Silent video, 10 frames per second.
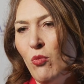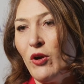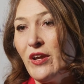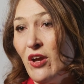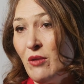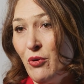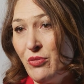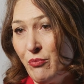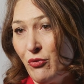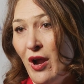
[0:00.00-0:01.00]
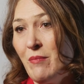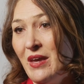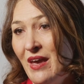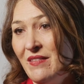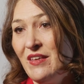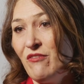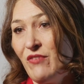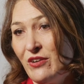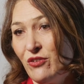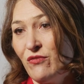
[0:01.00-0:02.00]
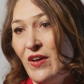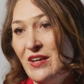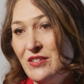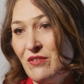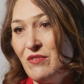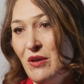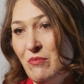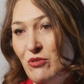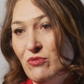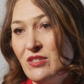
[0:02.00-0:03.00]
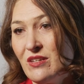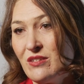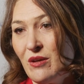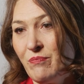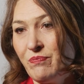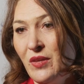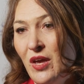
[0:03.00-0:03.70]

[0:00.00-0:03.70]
working on both the priming and the effector phase of the immune system.